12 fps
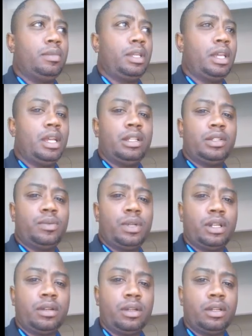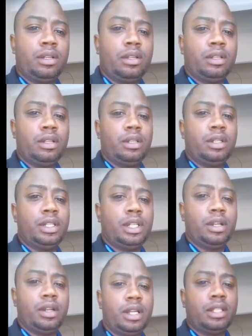But yeah, I just wanted to
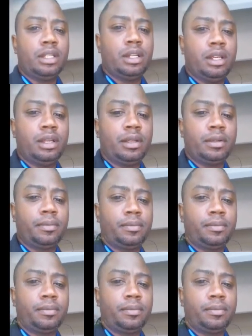share that today.